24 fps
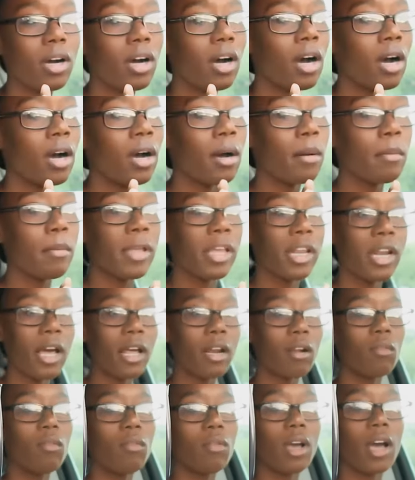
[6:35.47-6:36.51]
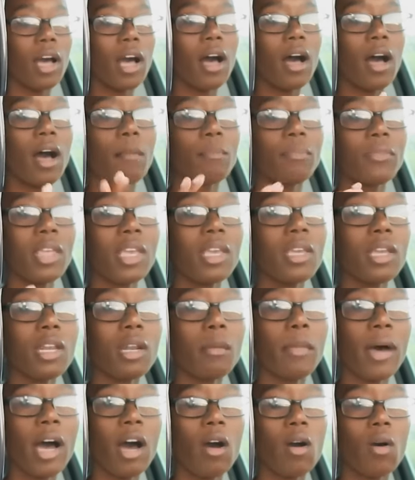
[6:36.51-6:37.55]
and I'm thinking
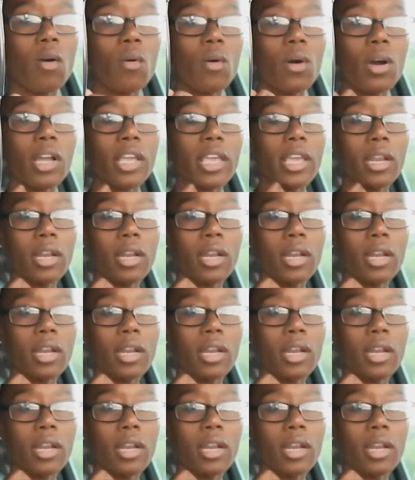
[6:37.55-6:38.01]
about